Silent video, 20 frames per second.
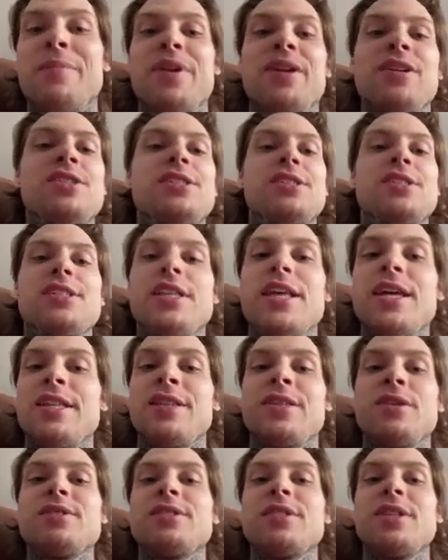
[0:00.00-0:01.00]
But it's just like
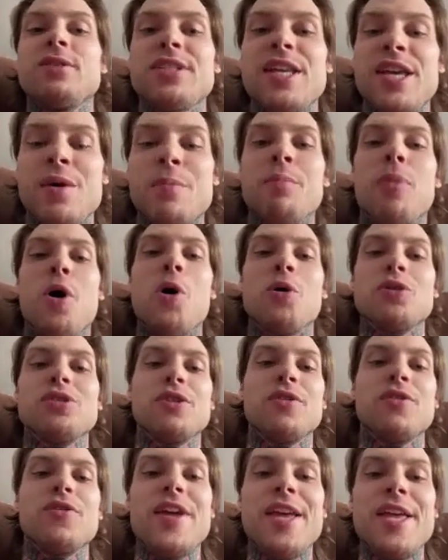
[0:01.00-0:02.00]
this
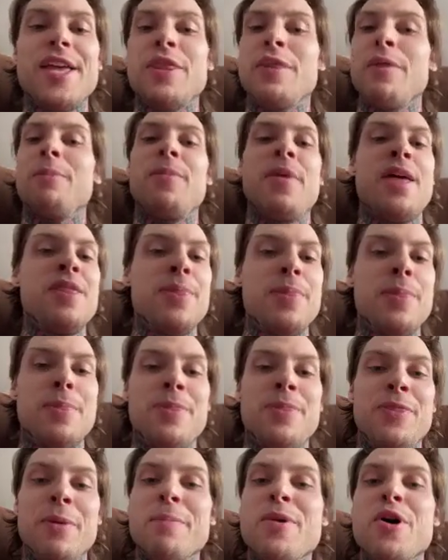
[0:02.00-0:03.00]
impulsive in
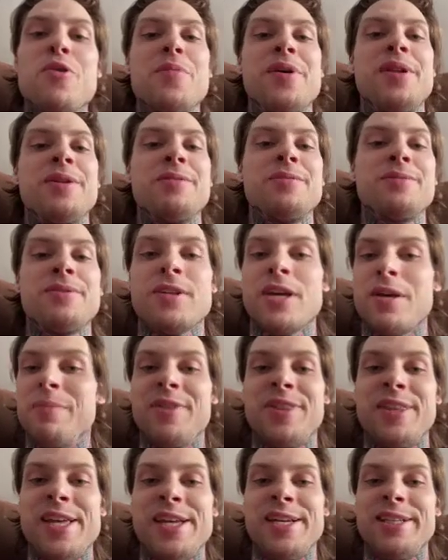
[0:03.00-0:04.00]
the moment type
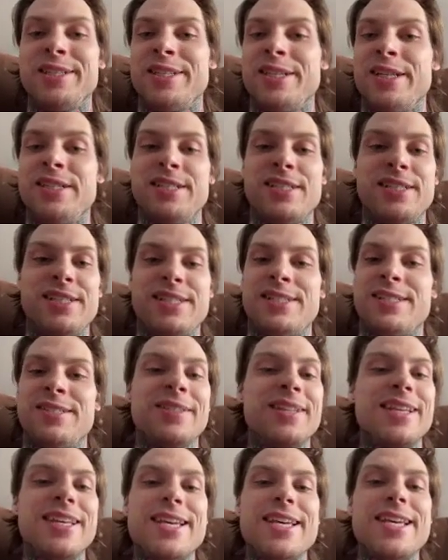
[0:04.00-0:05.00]
of things, and it's just
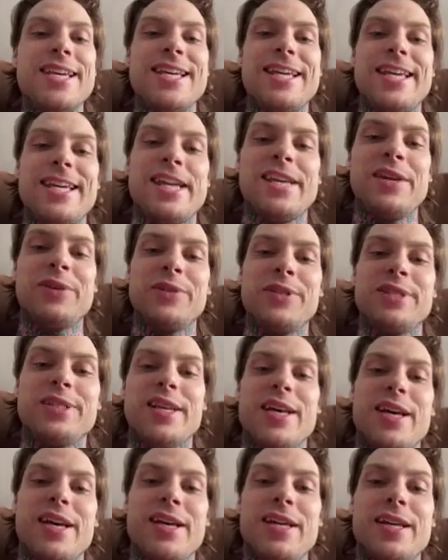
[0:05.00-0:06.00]
yeah, it was
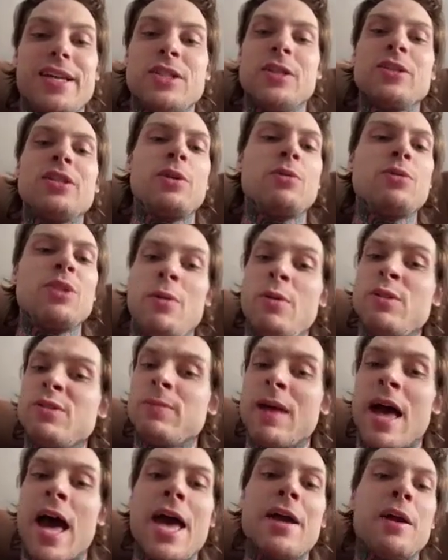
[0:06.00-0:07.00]
I
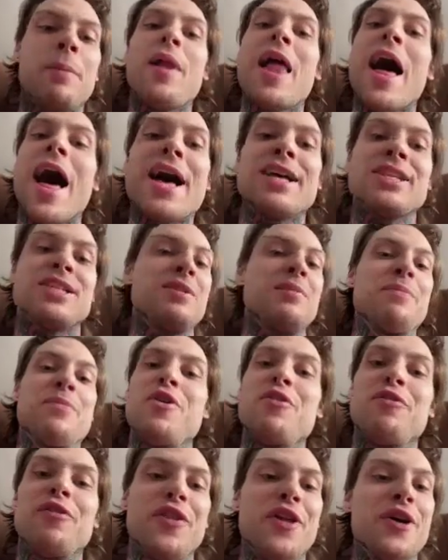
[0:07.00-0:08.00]
had a blast in
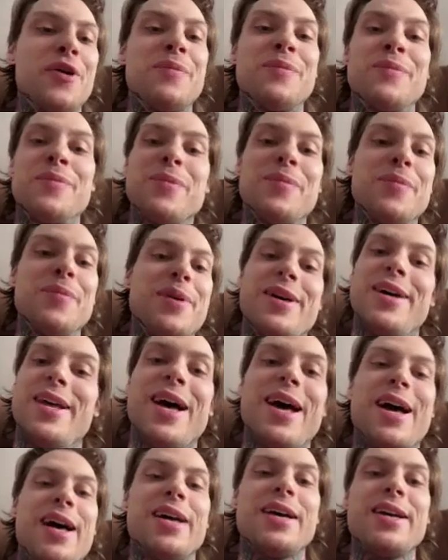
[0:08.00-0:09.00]
both of them,
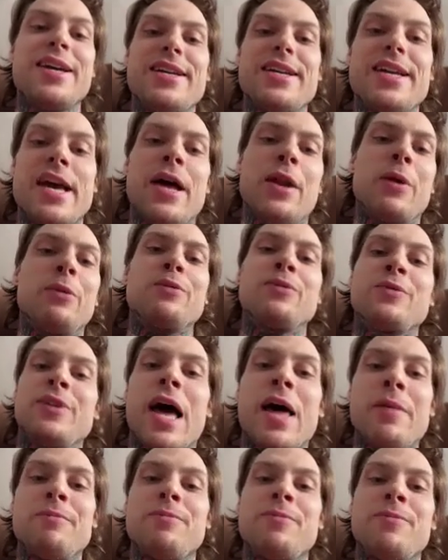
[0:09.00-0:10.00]
but yeah,
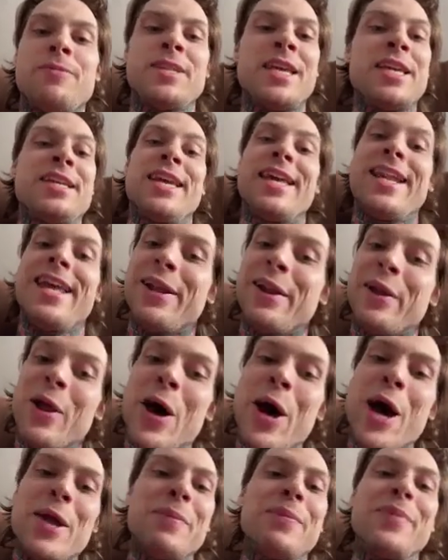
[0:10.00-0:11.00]
I didn't get hit a
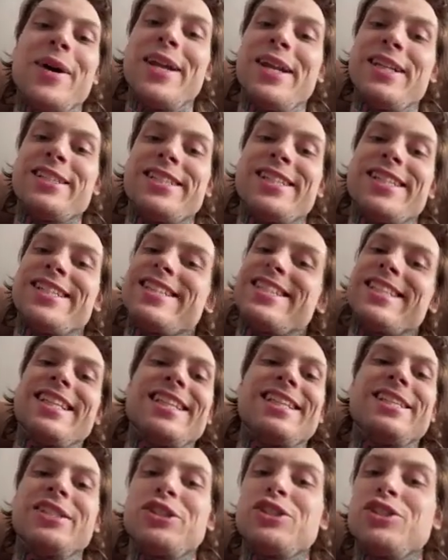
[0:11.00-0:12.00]
lot, but it's just
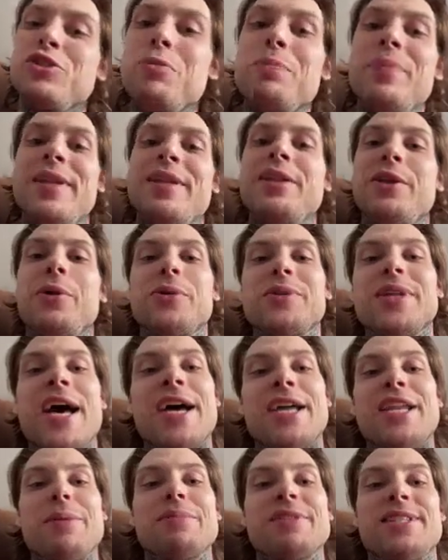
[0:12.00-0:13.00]
the stupid little
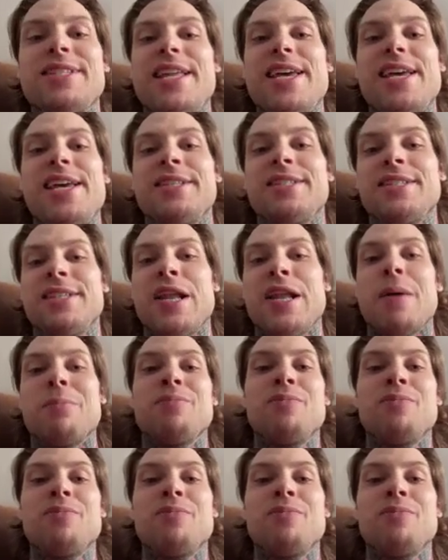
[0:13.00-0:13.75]
tiny mistakes, and